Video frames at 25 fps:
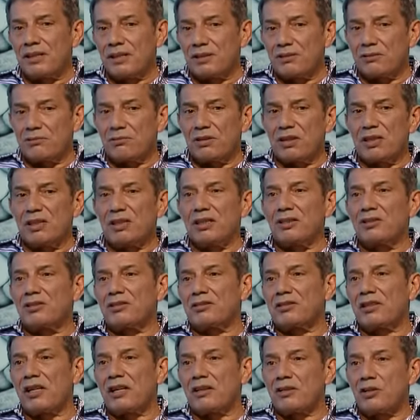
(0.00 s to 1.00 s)

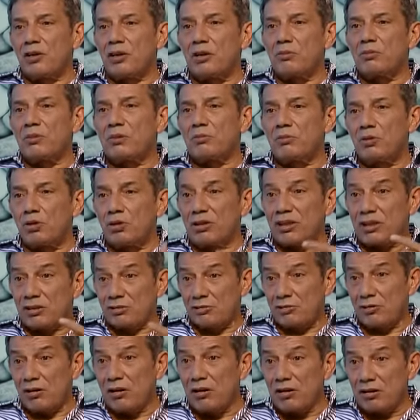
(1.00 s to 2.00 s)
religions are coming more
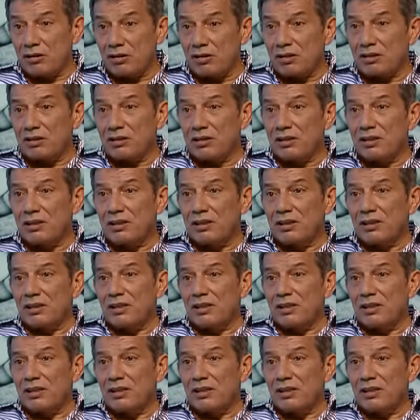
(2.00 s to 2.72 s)
stronger, mm.